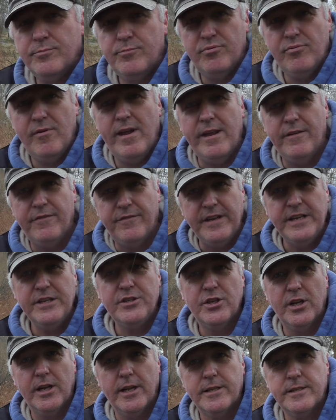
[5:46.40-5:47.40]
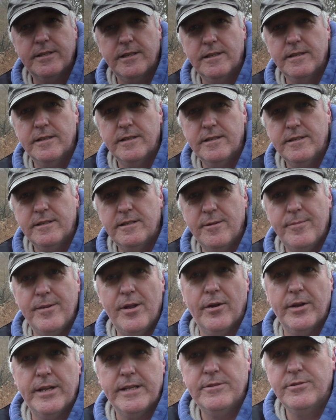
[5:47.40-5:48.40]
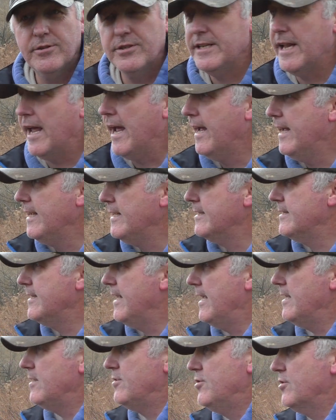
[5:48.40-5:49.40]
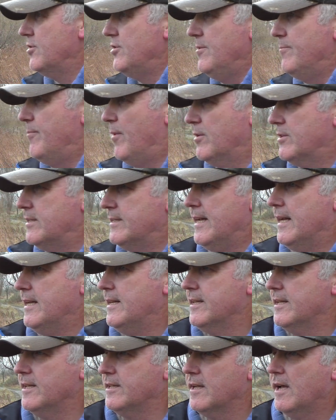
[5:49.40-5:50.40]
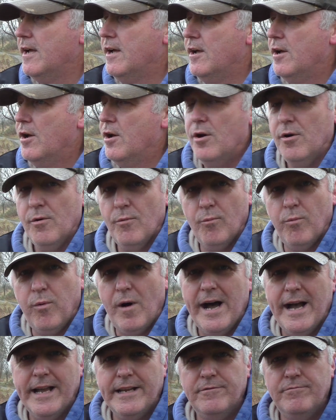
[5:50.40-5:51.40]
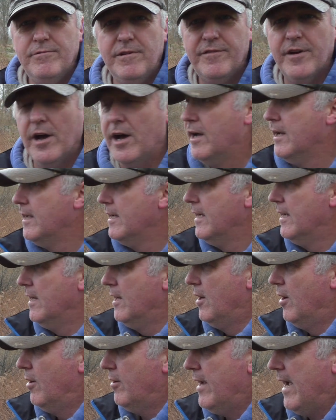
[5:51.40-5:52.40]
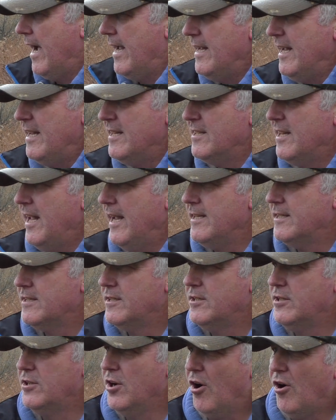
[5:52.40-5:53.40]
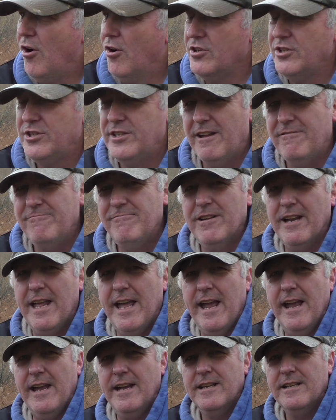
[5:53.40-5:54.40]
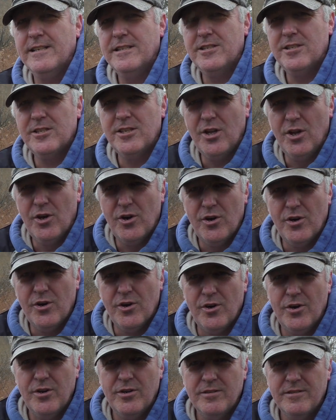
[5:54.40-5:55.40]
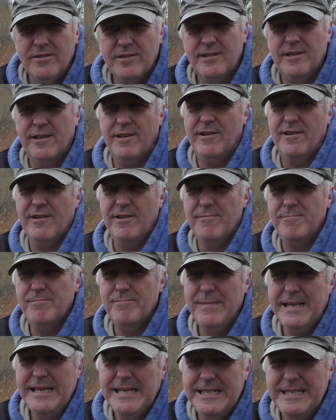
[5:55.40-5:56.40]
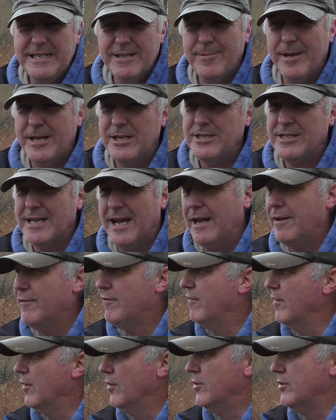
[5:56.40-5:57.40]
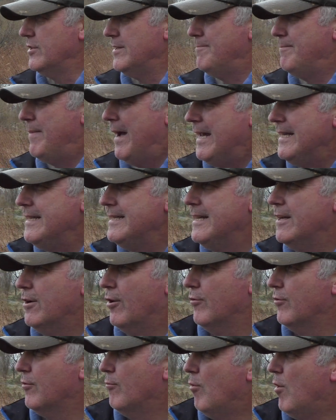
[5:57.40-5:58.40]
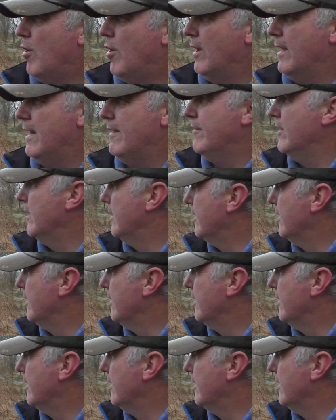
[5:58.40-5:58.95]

pretty featureless, to be honest, doesn't it? It's just your bog standard wide river. Okay, it's got generally slow to medium-ish type flow, depending on the water level